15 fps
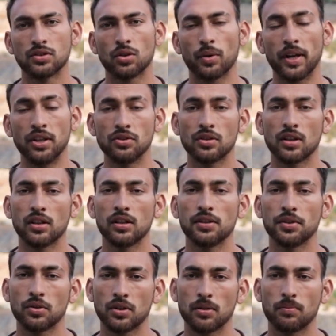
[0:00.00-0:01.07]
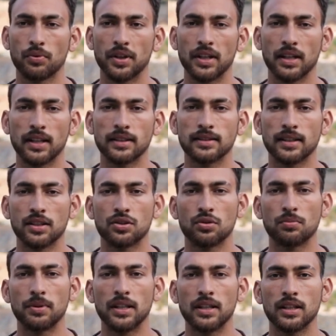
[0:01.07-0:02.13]
So in general, yogic breathing is said to
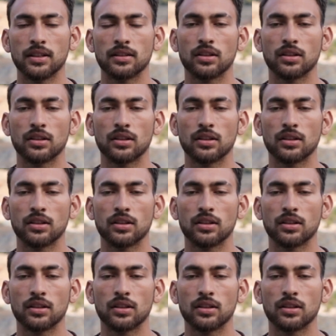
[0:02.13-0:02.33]
be